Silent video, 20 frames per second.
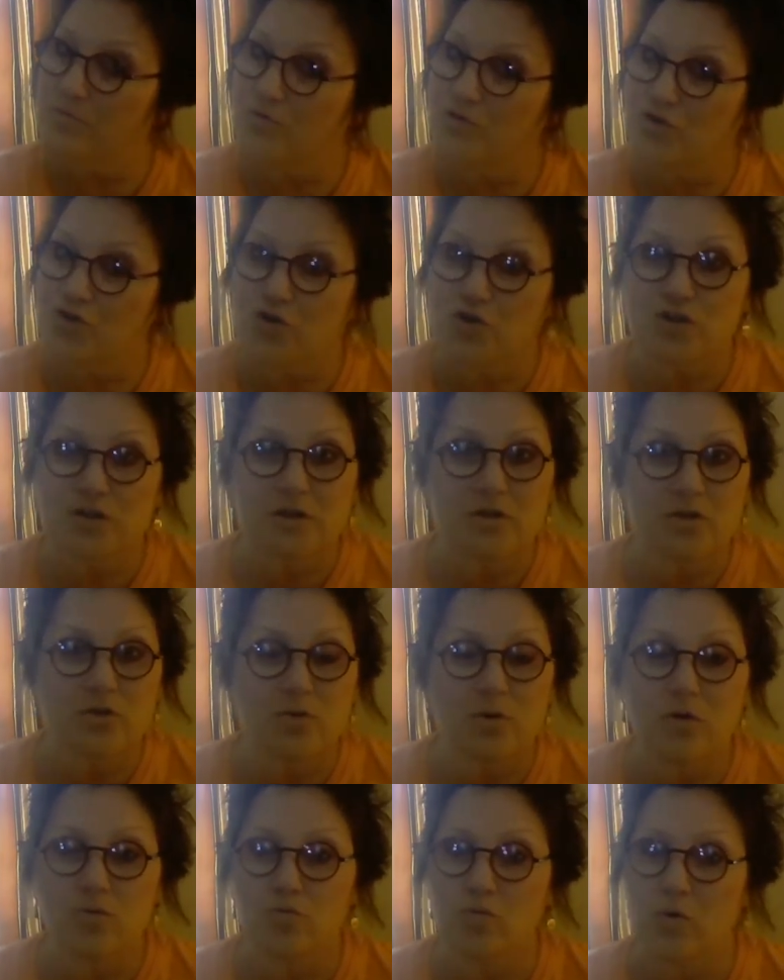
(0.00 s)
choosing their
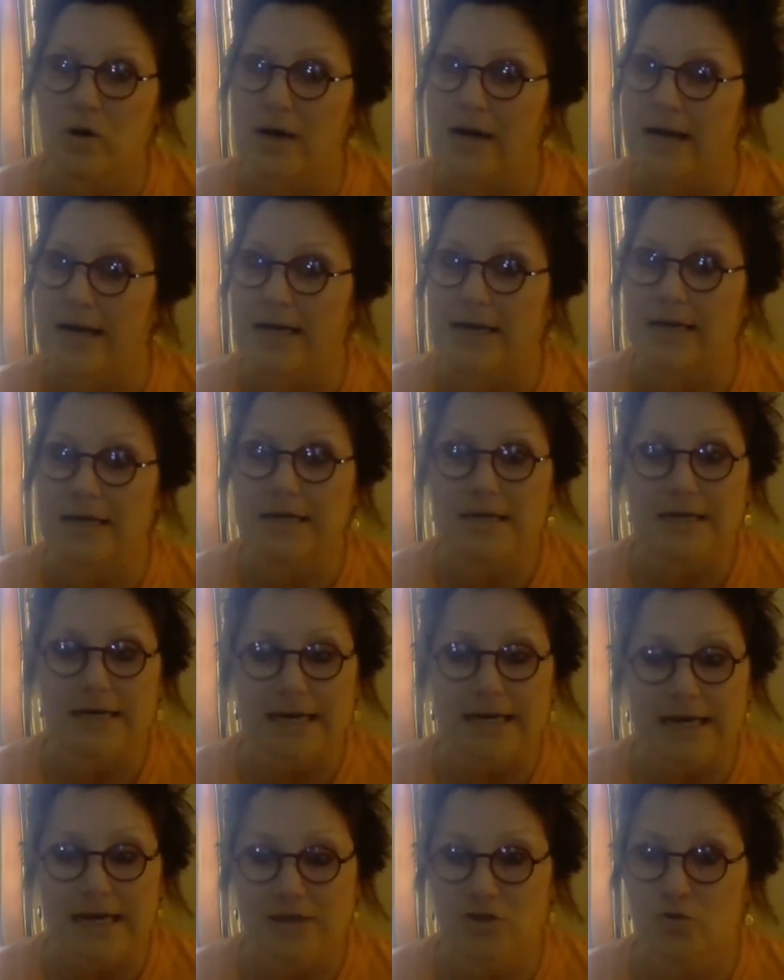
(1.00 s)
own way
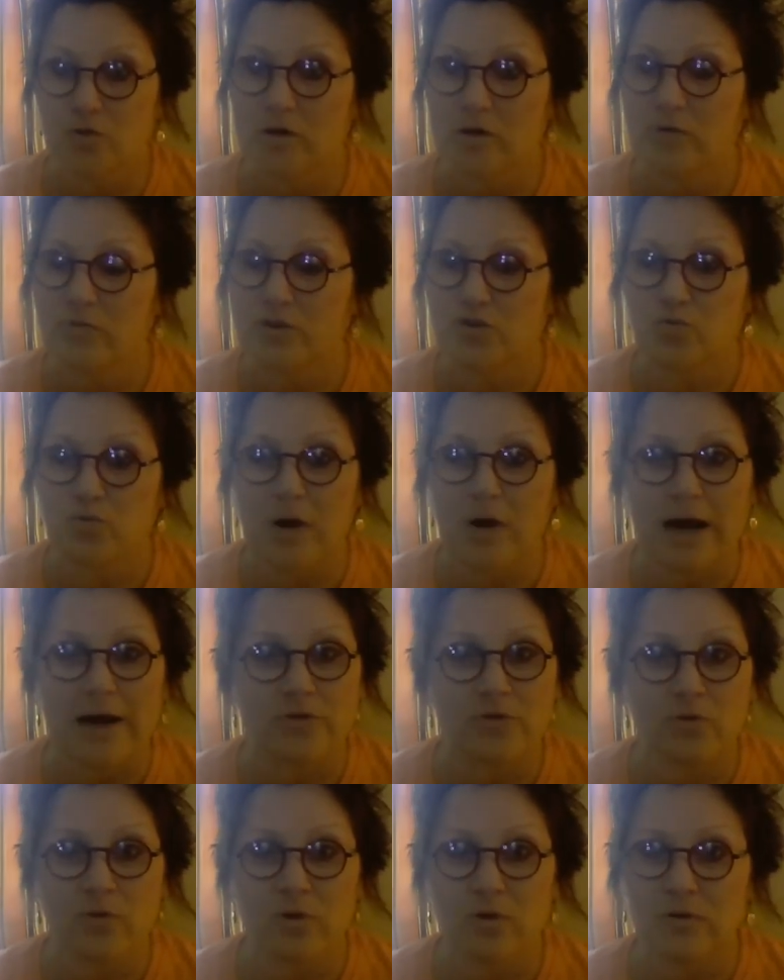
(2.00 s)
and doing what's right
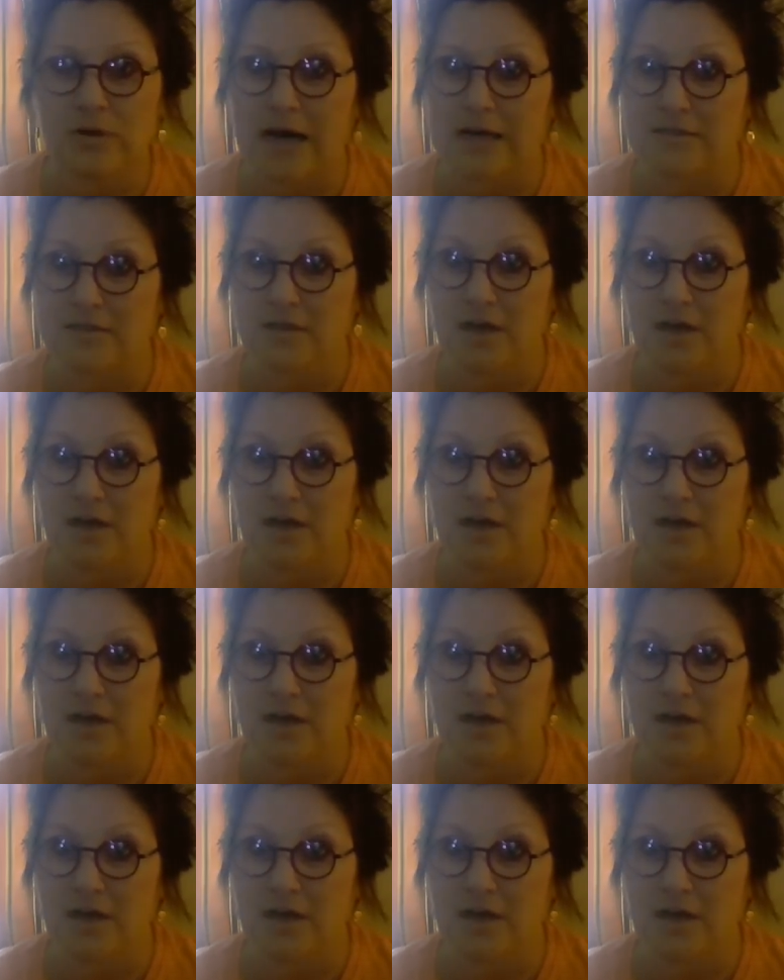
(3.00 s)
in their own eyes.